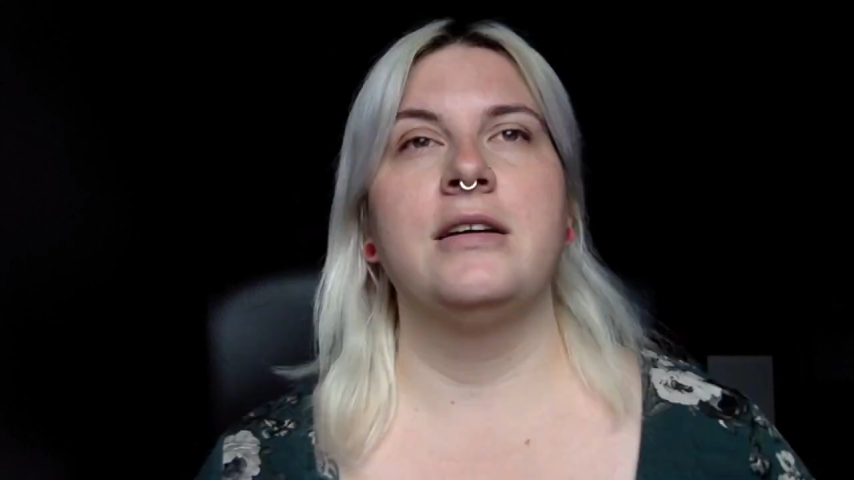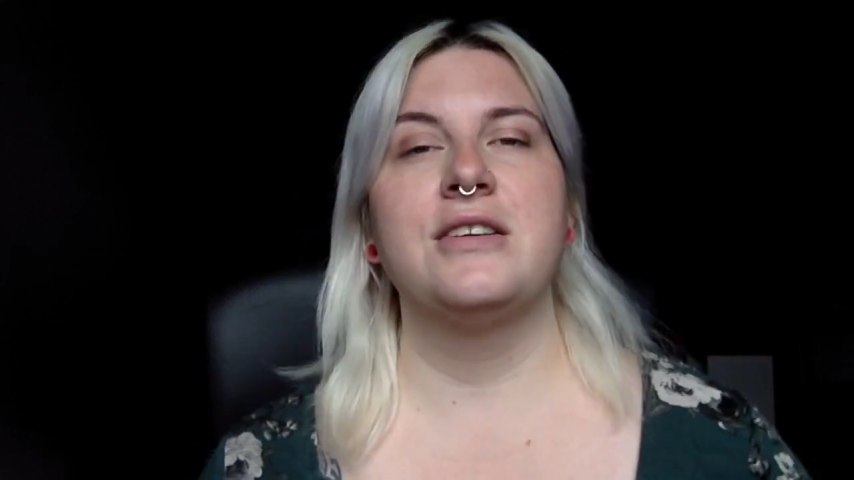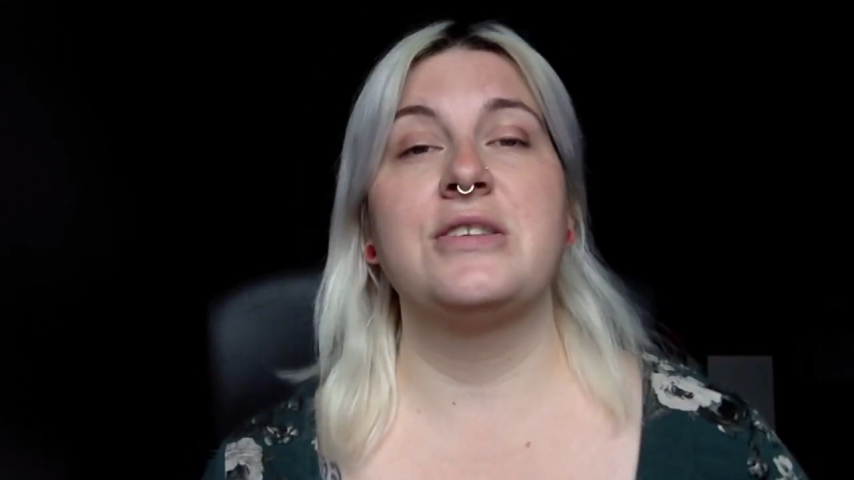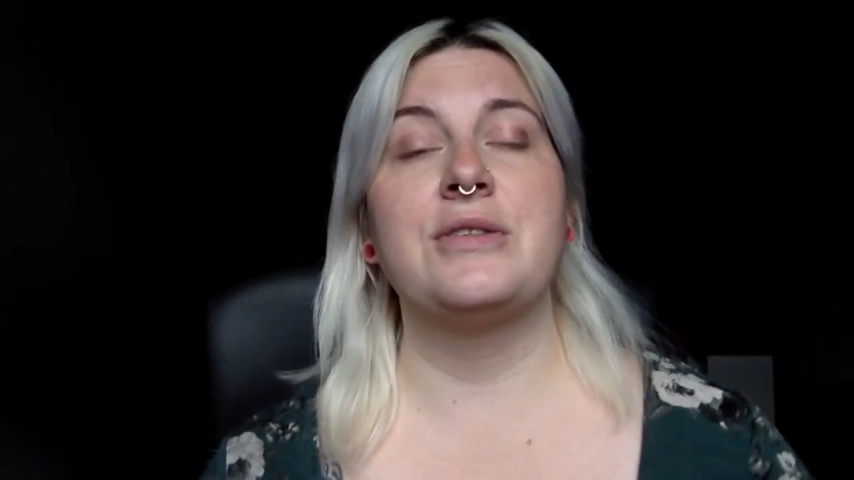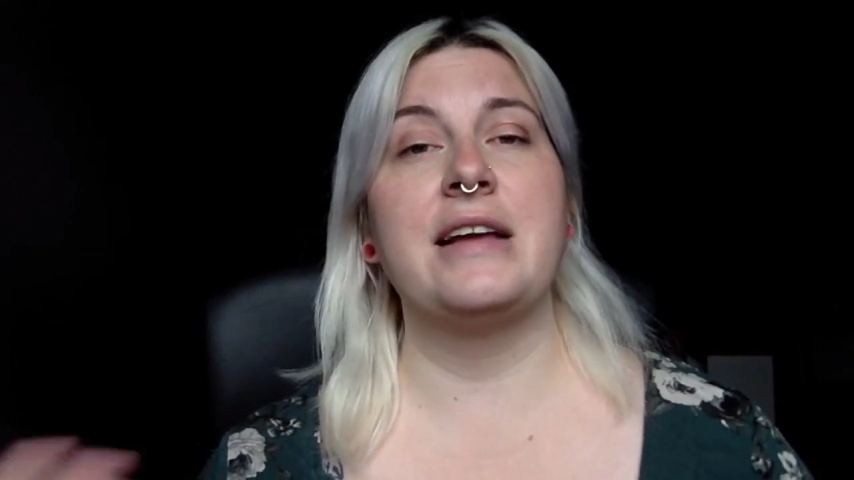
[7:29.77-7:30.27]

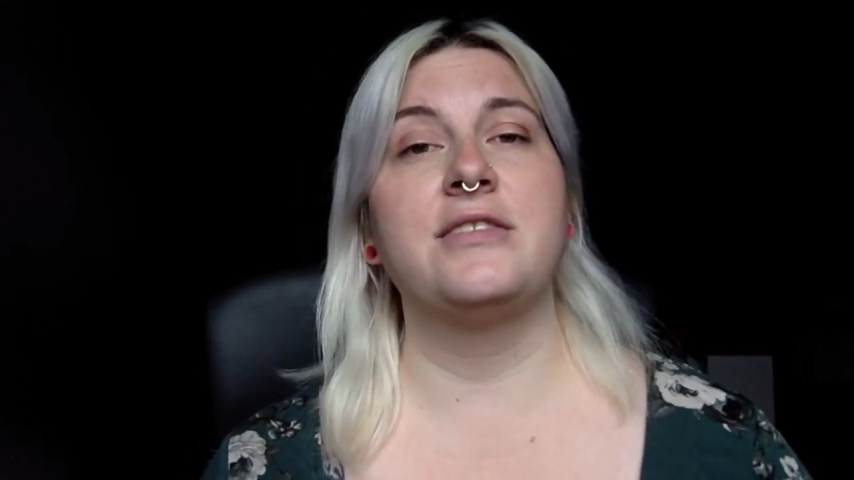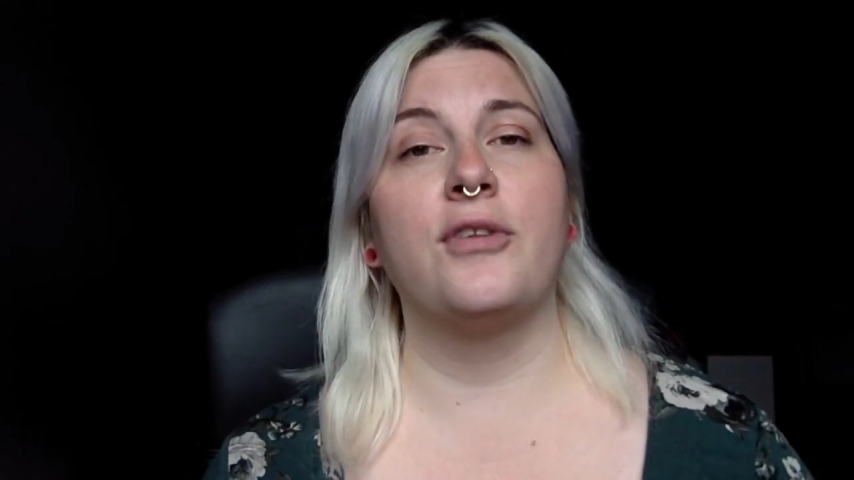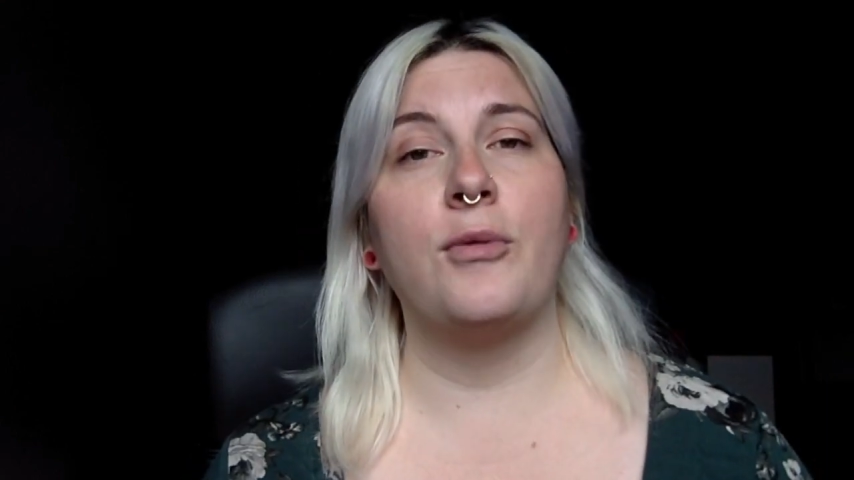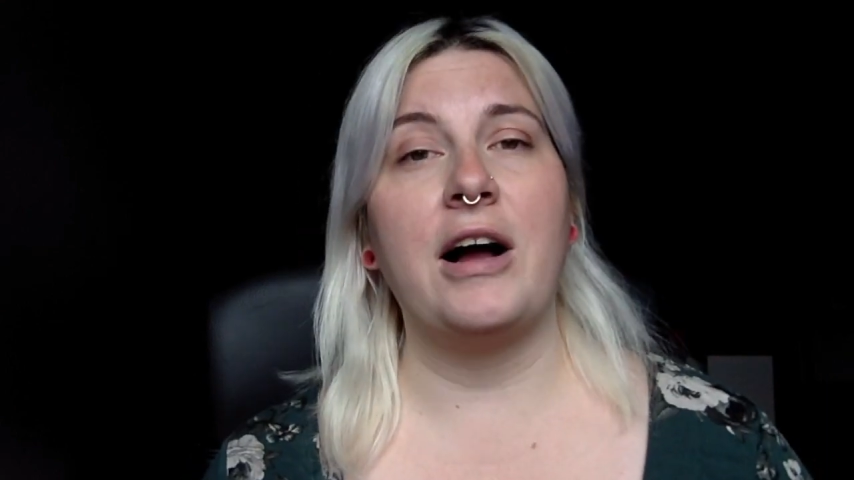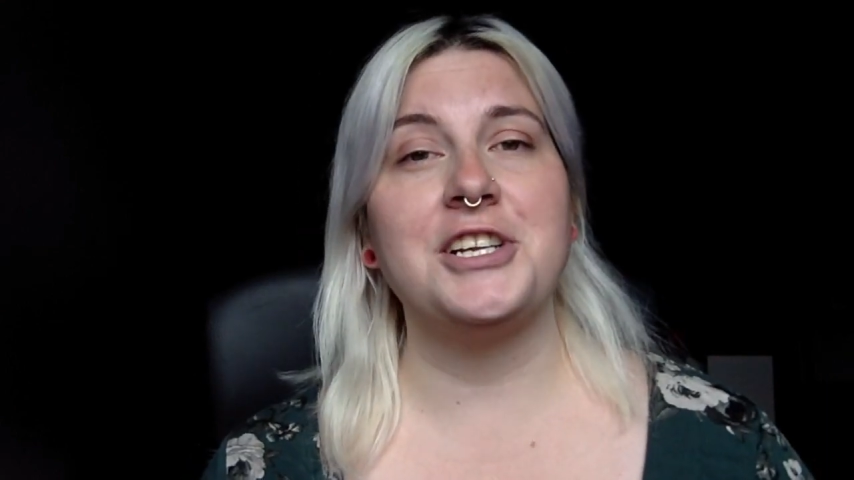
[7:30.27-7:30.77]
So thanks for
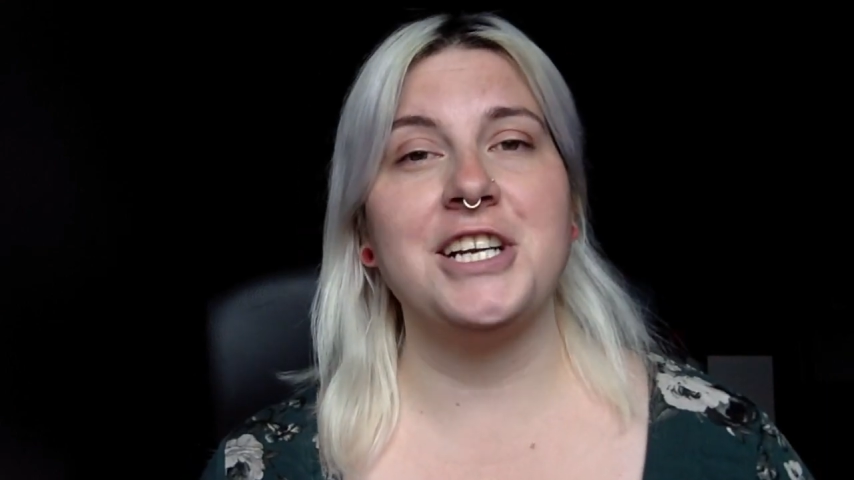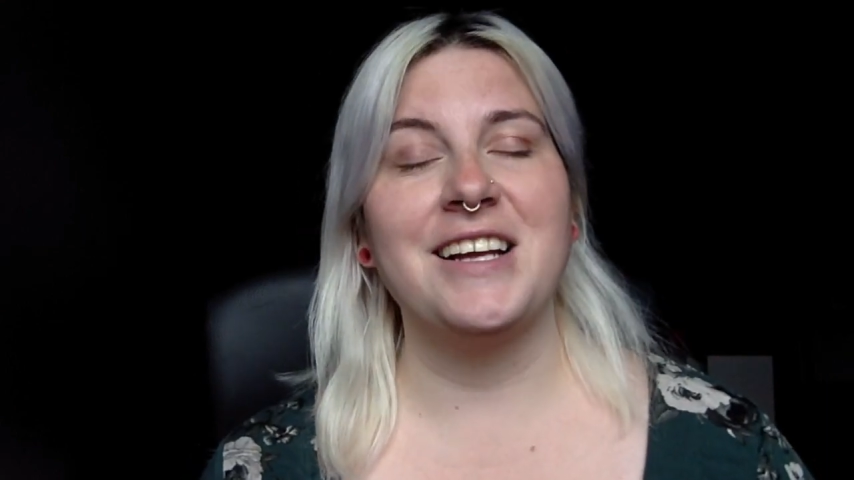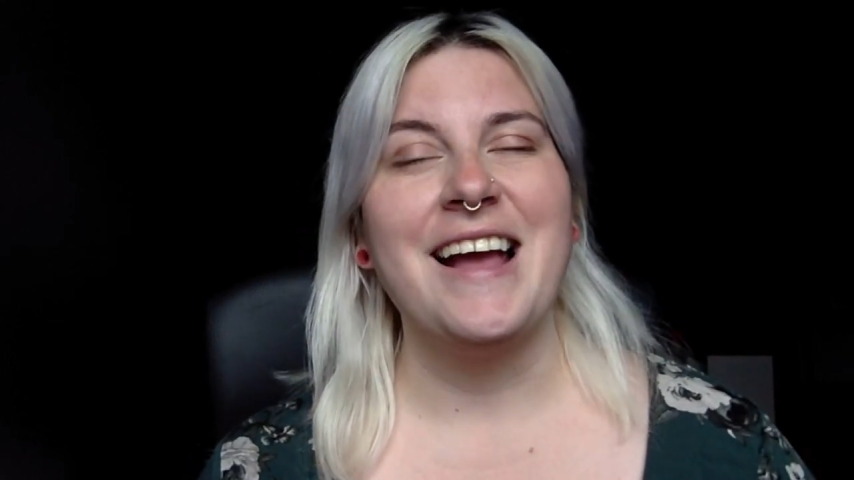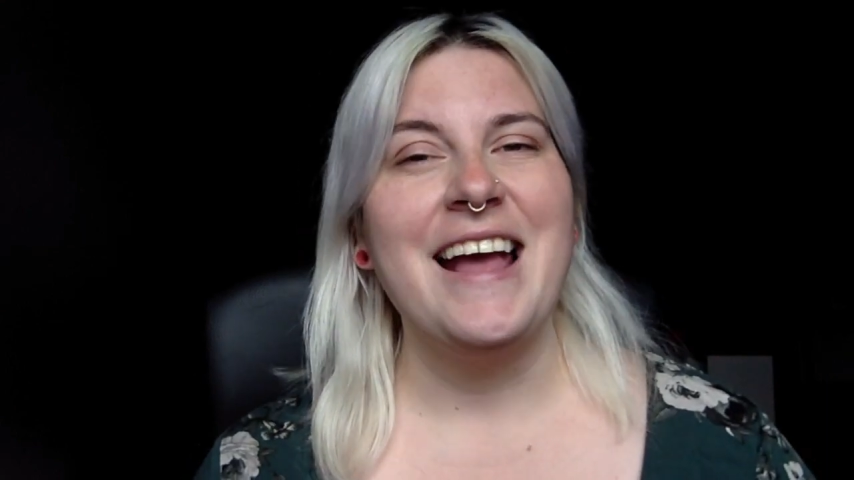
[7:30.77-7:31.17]
watching.